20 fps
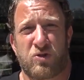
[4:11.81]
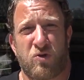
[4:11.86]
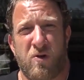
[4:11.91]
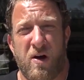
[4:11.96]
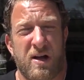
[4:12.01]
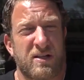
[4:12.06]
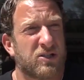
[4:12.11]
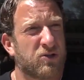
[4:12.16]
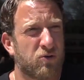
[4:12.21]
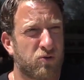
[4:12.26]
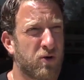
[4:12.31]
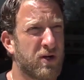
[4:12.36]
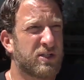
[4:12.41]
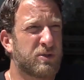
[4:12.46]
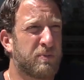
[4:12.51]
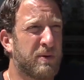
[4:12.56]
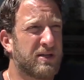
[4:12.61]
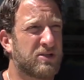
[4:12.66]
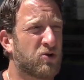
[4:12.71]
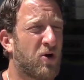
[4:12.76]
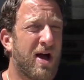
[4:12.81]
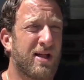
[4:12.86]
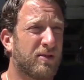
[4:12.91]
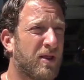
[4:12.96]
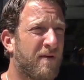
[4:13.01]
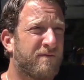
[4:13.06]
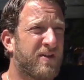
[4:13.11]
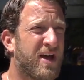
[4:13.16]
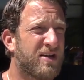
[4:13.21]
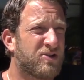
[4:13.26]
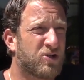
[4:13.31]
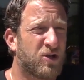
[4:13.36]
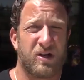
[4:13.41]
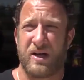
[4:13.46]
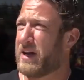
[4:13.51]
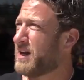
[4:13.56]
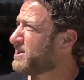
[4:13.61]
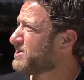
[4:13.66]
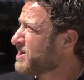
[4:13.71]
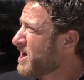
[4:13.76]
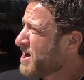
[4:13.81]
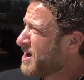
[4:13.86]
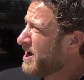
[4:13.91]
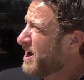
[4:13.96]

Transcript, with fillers: cross crispy. So I love Angelina's.